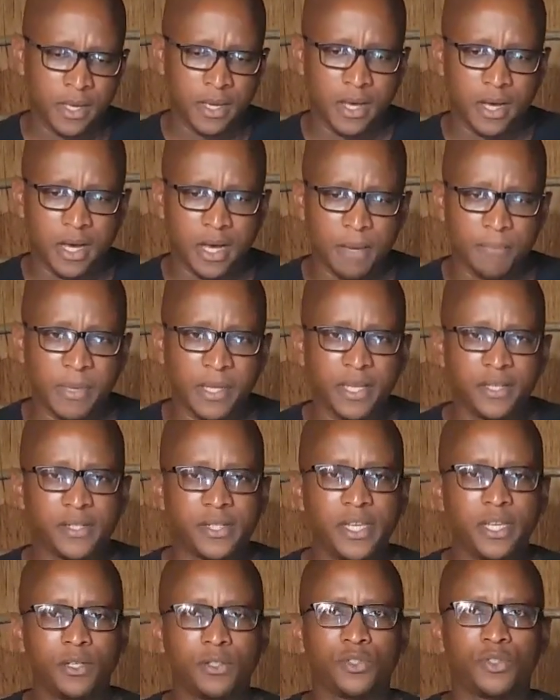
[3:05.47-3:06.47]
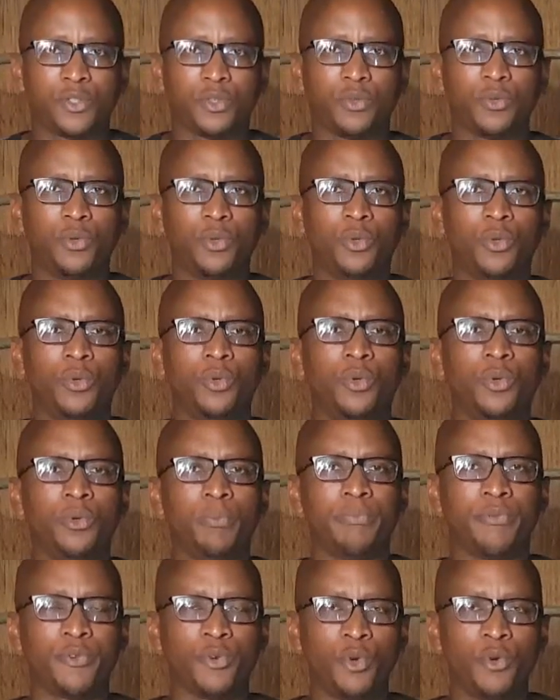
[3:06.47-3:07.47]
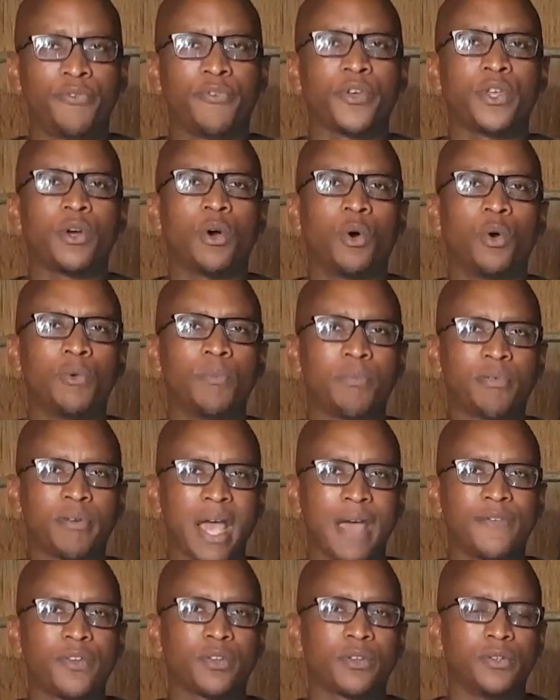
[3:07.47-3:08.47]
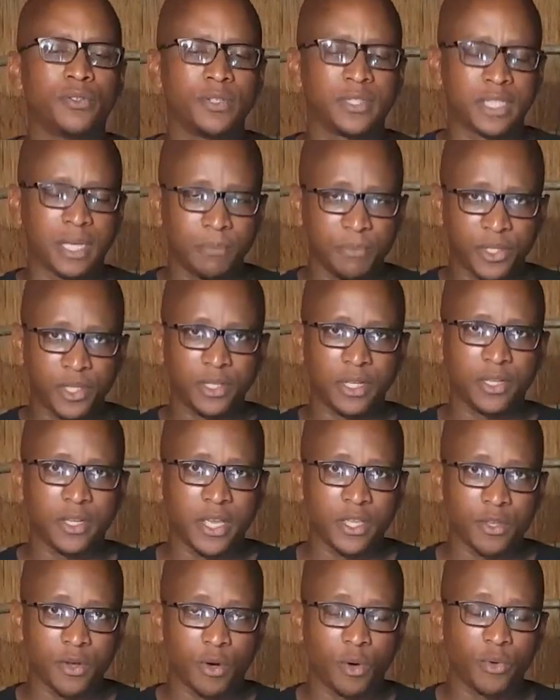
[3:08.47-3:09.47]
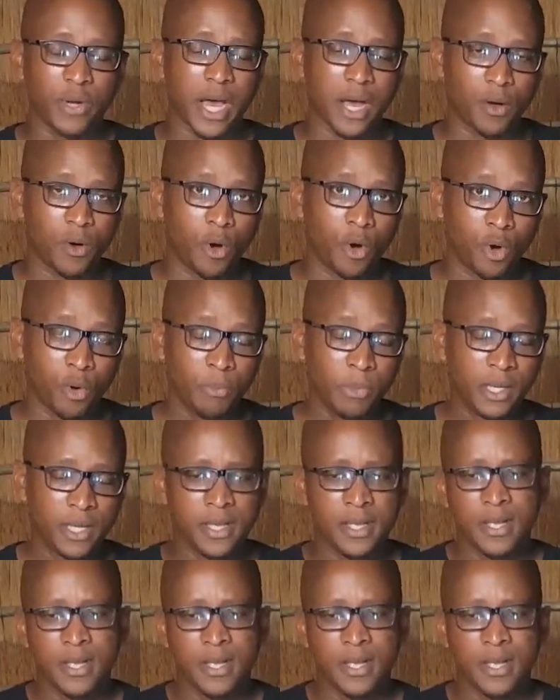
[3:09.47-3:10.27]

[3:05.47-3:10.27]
It is legal to brew for your own private consumption in your own home,